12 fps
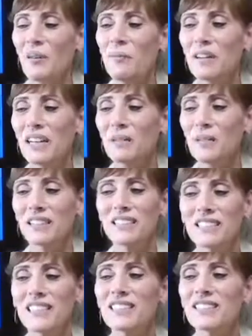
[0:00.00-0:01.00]
but anyways,
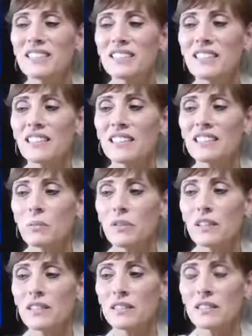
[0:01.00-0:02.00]
it's it's a
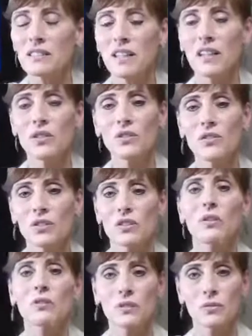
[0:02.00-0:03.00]
place that you should
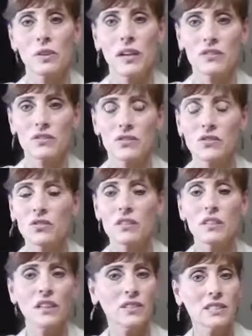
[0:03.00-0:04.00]
go to rest. You
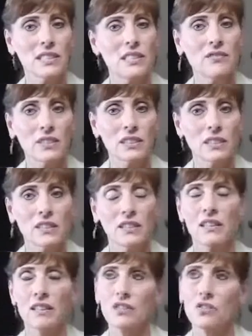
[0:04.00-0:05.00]
shouldn't have a TV in
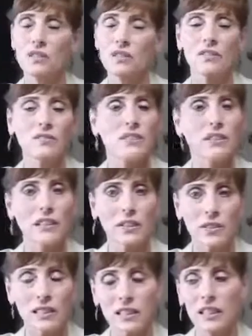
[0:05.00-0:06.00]
there. You shouldn't have
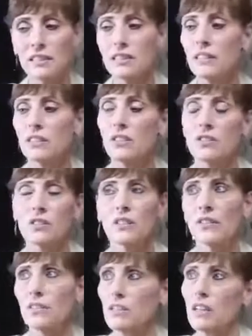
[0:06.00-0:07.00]
glaring lights in there. You shouldn't
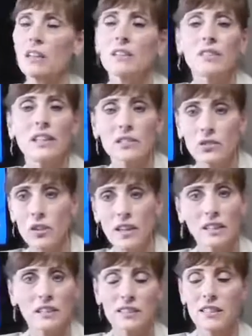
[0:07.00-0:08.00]
have a ton of
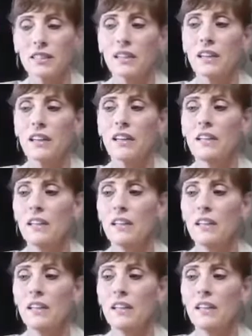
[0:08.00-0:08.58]
electronics in there.